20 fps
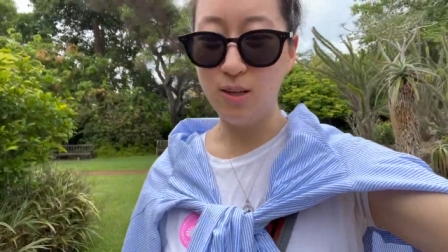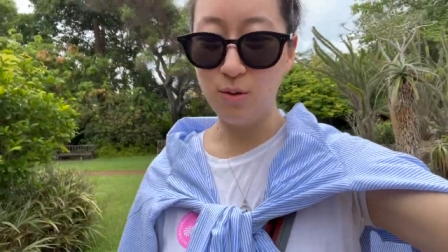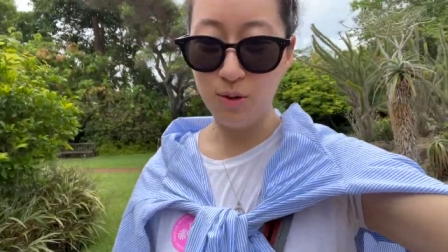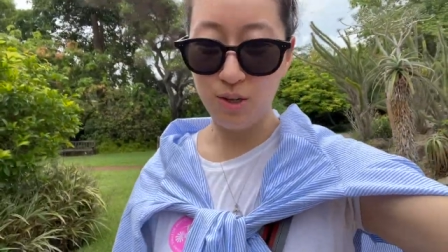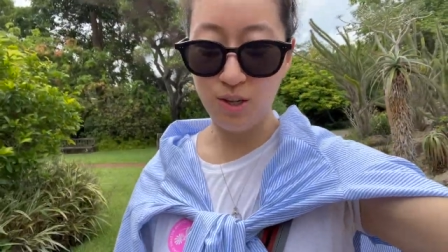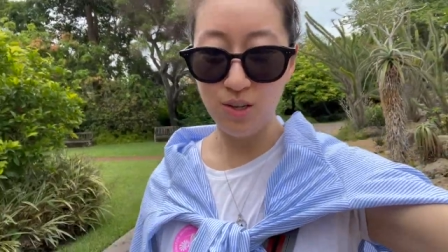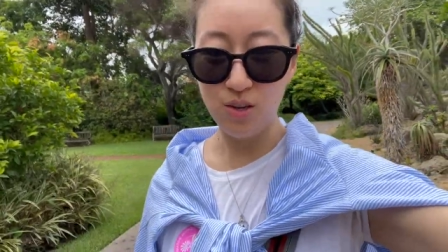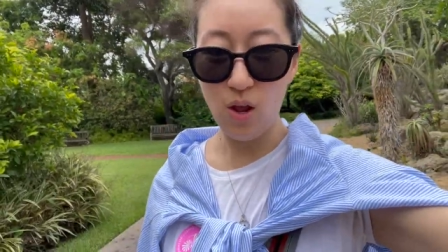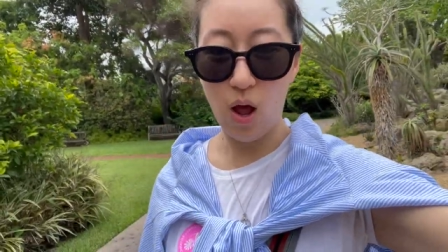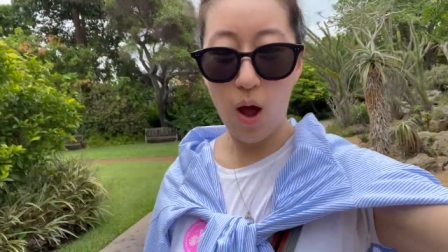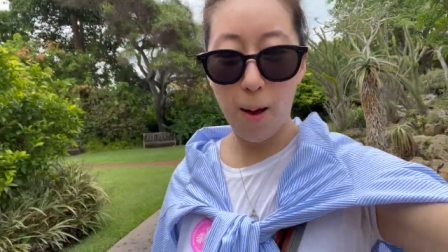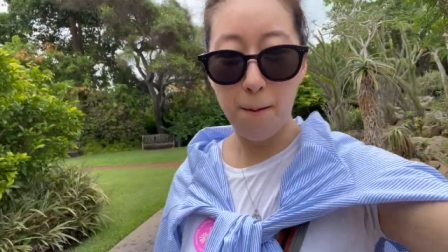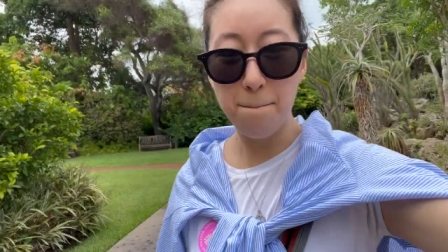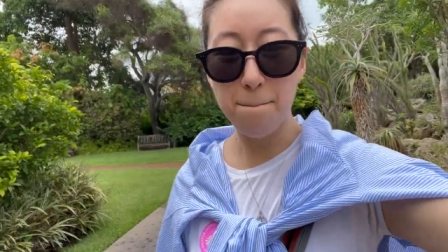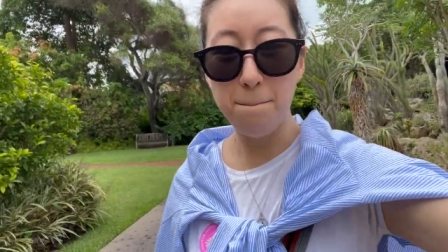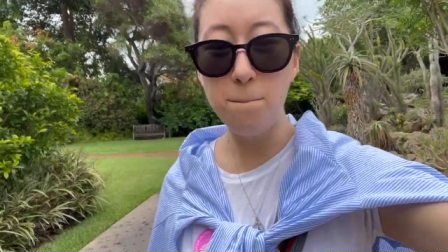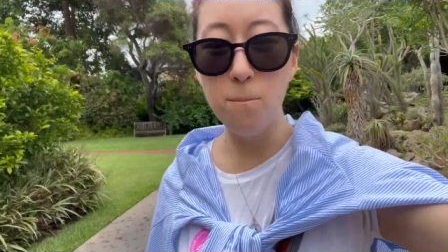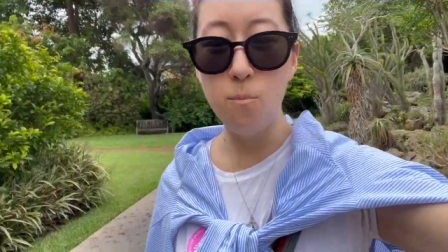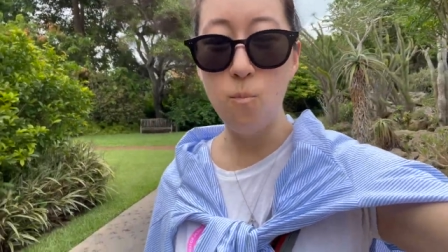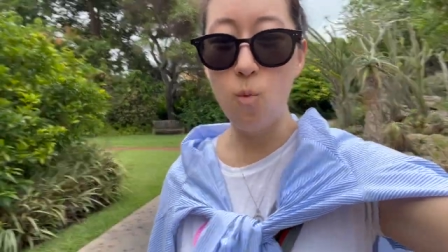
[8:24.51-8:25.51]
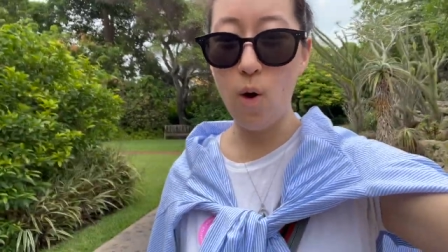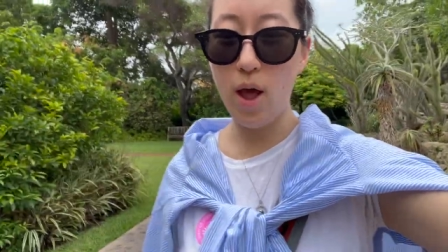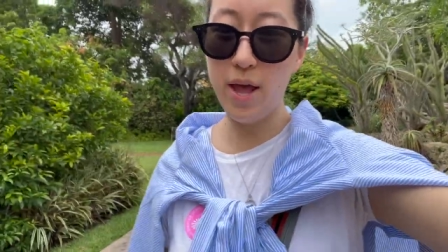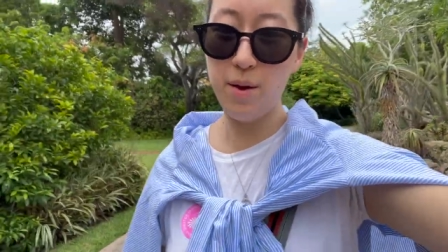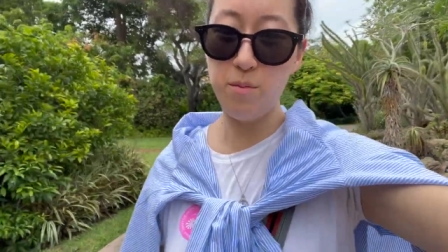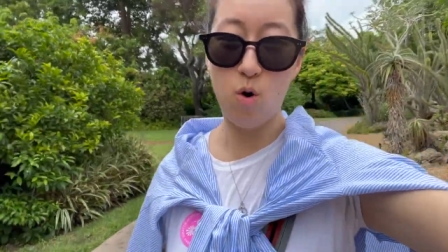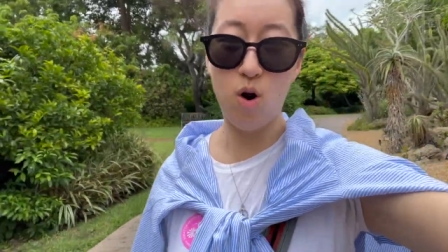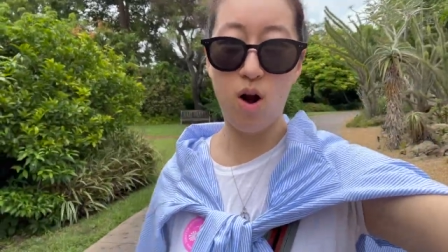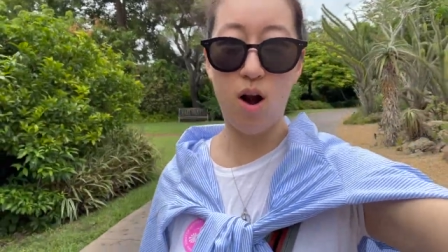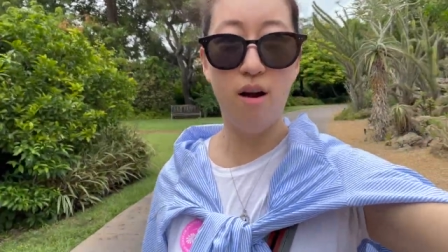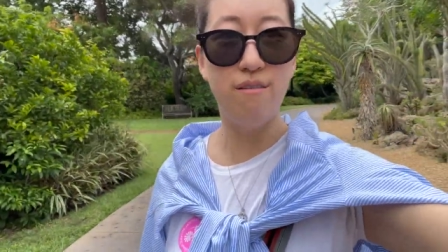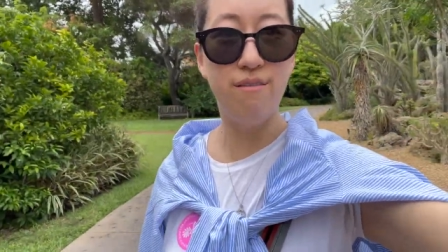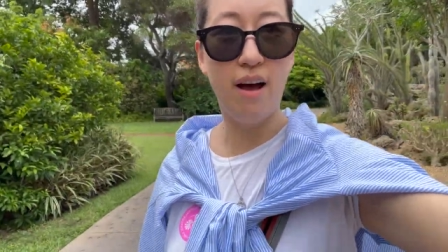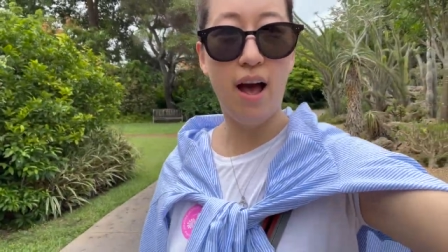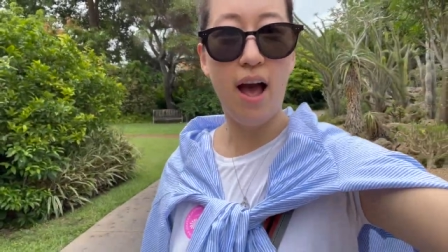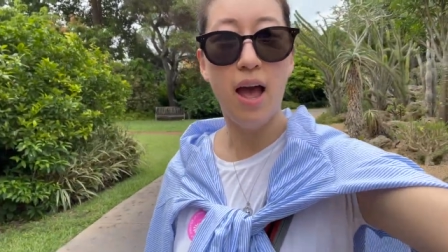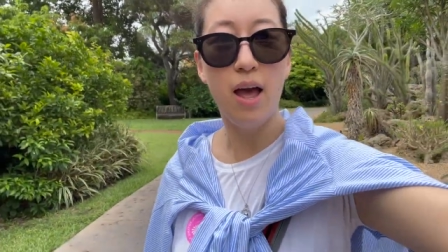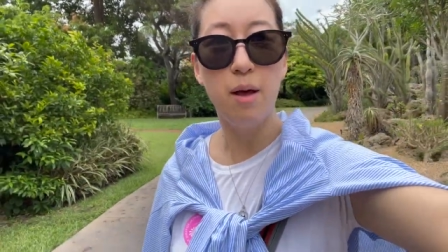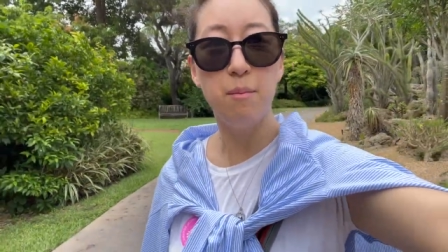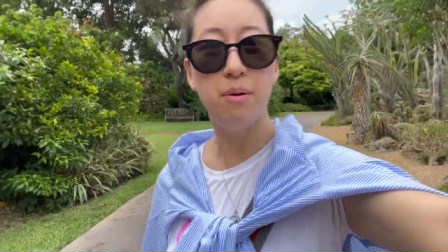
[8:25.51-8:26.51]
which is way more our
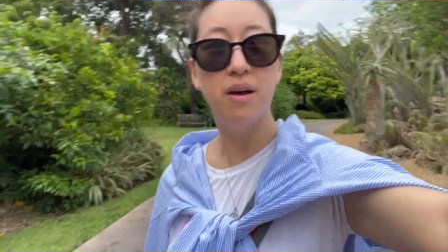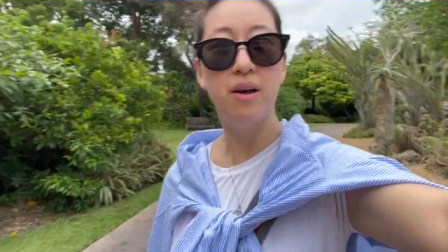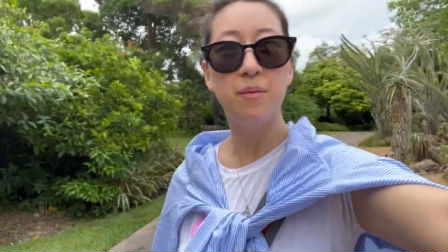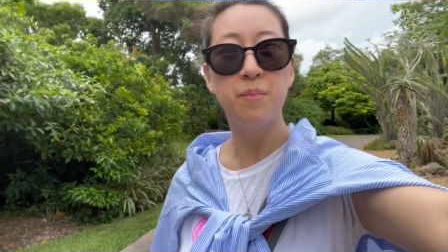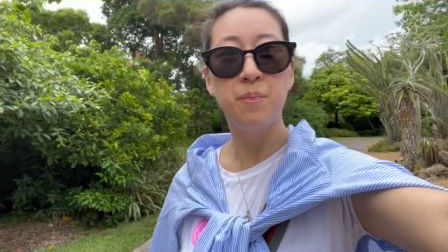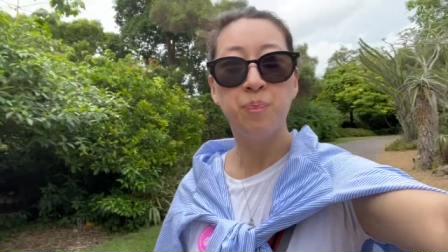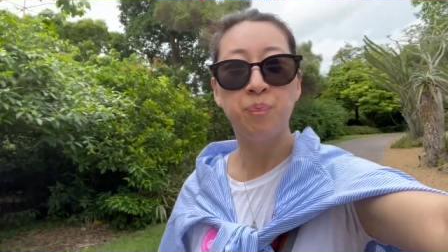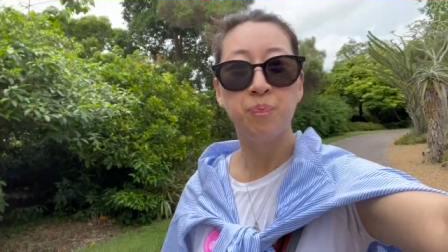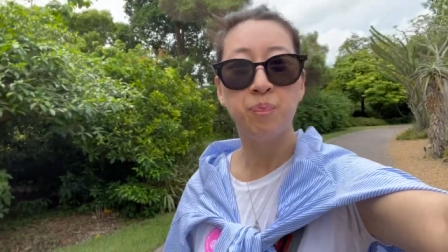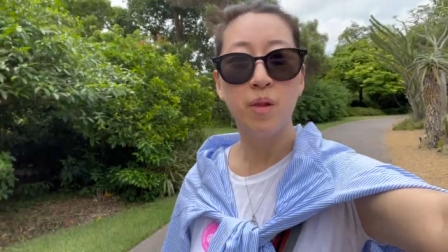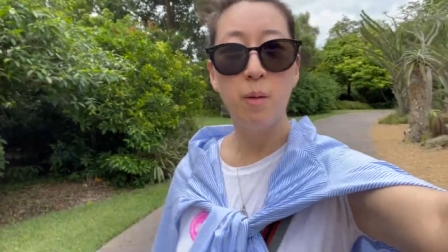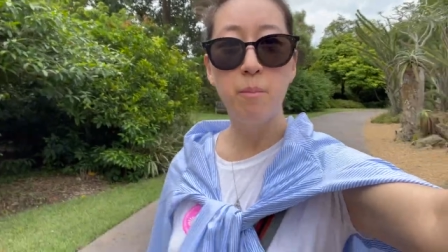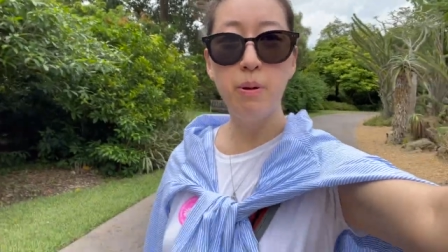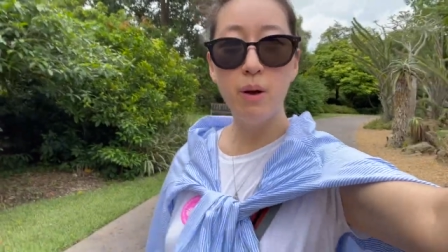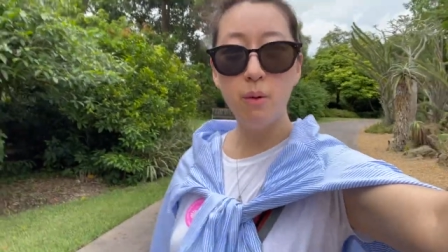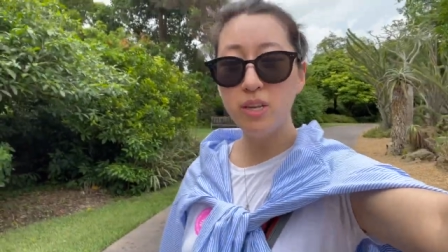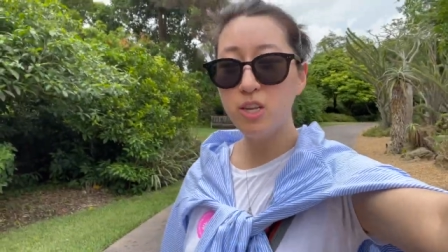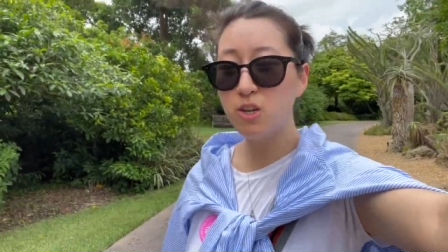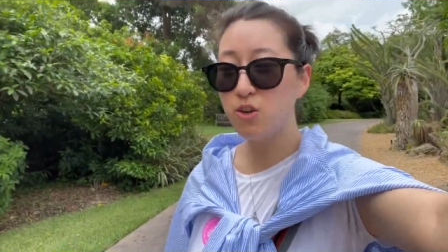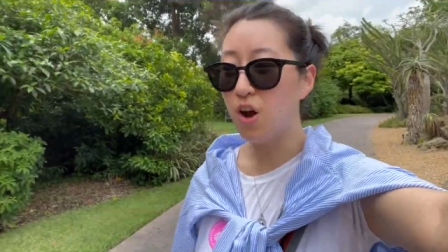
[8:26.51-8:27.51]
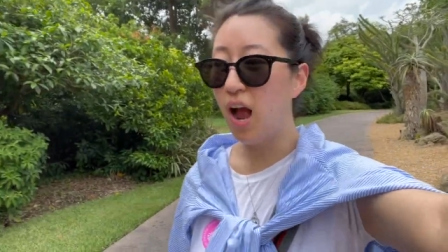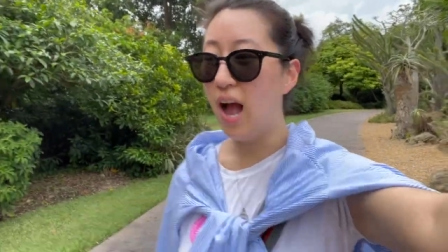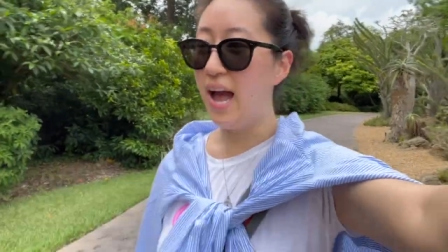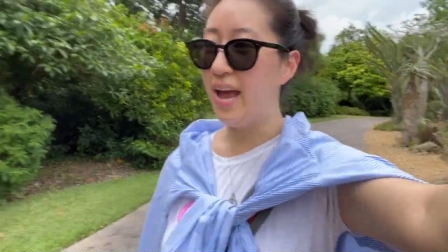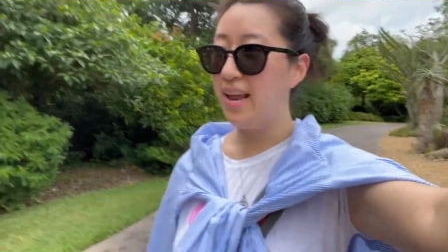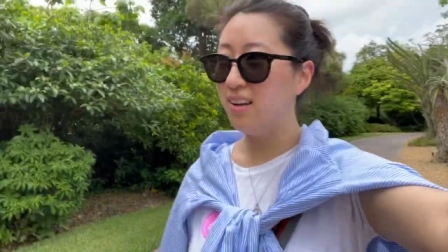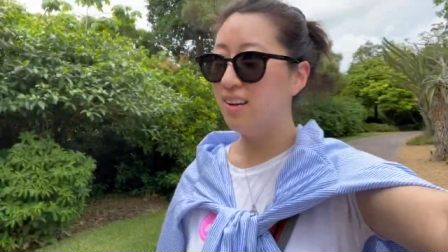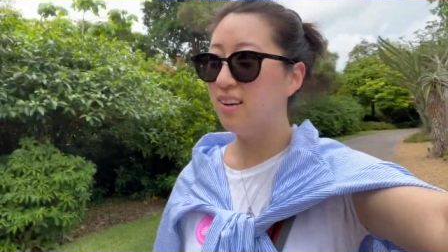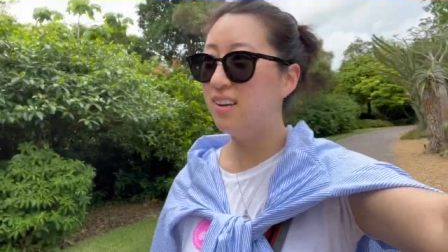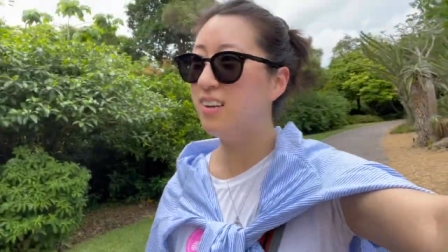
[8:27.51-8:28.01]
vibe. Yeah. But we tried.